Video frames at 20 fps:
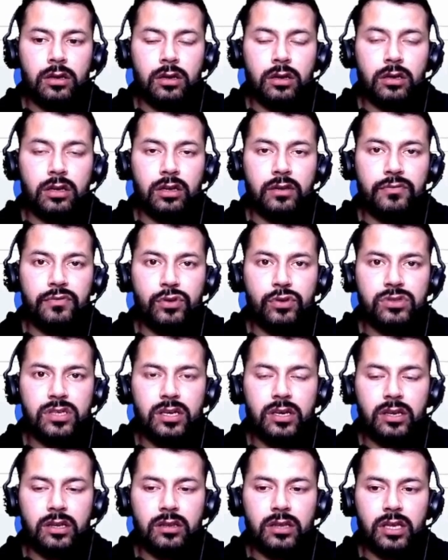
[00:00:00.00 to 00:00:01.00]

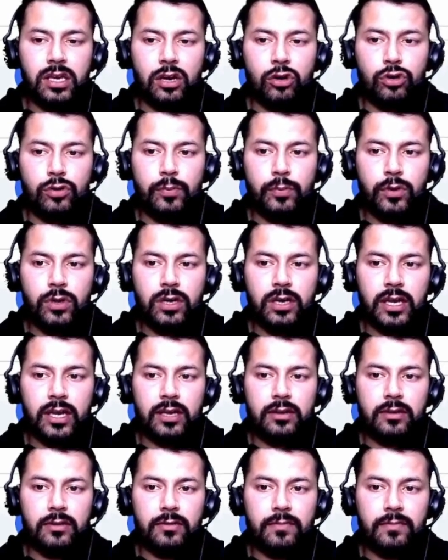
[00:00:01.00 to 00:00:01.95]
confusion in the output. Like